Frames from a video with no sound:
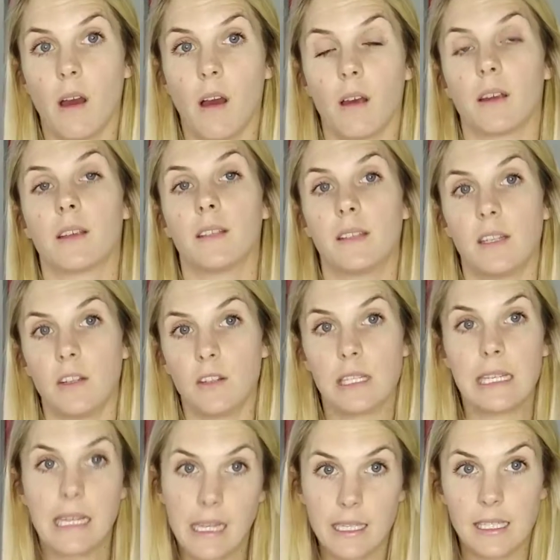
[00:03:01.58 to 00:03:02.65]
are
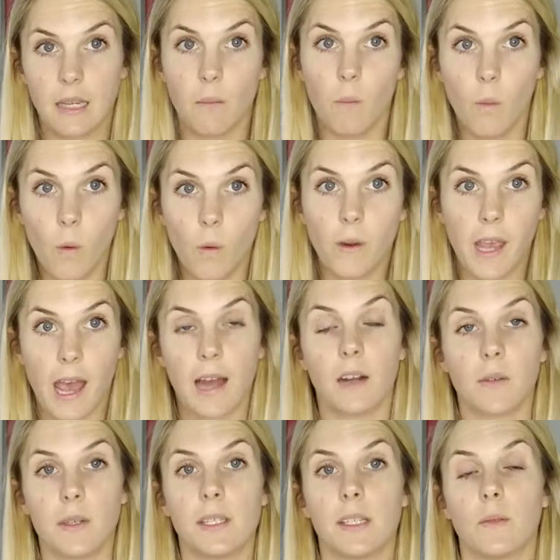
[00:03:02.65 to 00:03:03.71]
continuously eating more
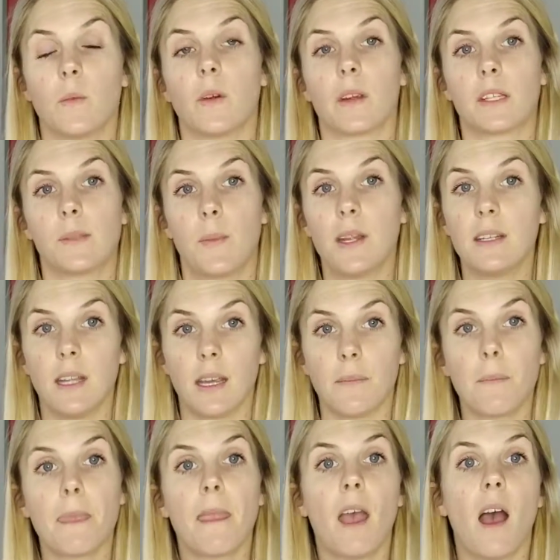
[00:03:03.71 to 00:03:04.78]
calories than we're expending,
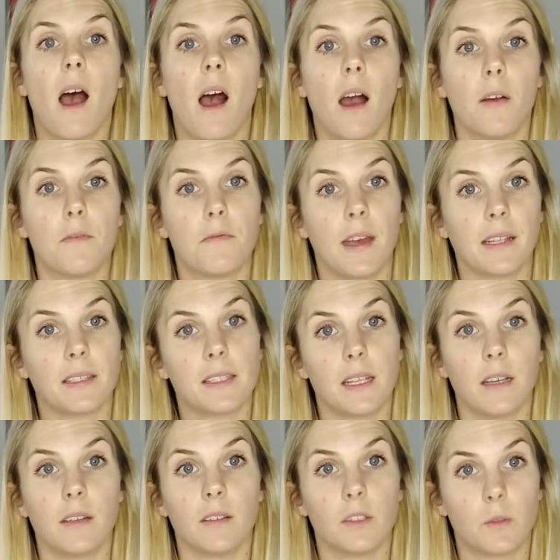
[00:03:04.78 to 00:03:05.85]
our fat
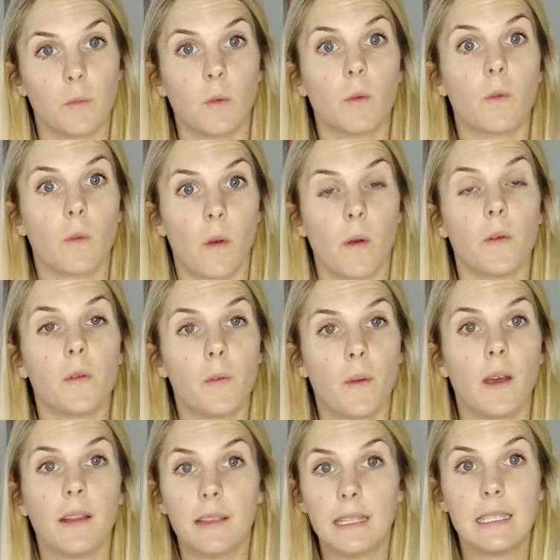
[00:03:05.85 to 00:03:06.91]
cells will grow
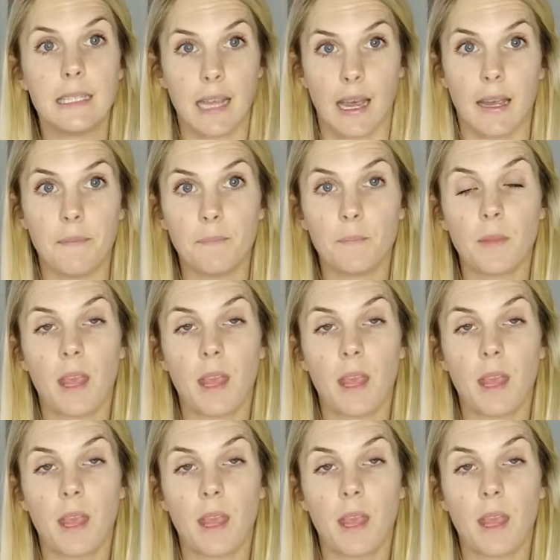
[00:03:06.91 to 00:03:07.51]
throughout the day,